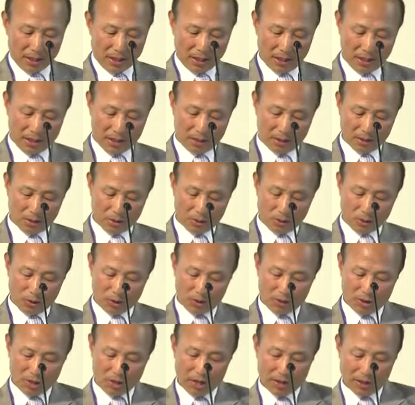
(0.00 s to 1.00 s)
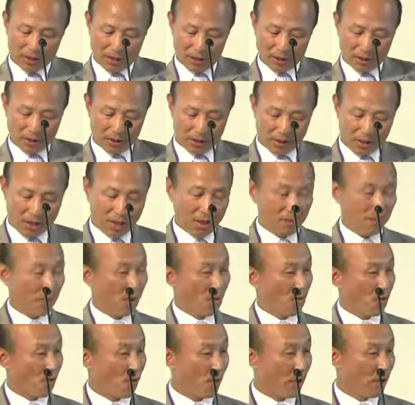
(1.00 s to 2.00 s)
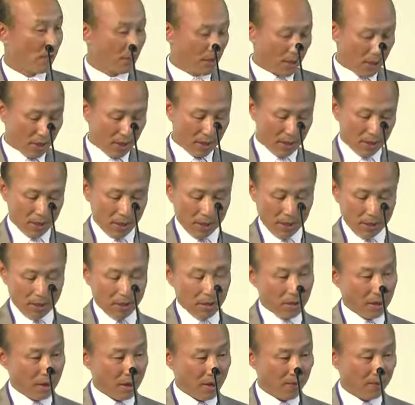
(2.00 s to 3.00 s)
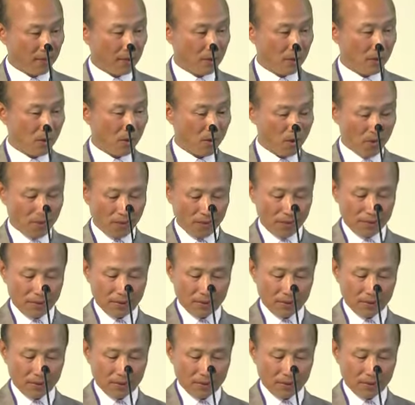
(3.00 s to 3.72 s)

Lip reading: and restarting the game where they left off.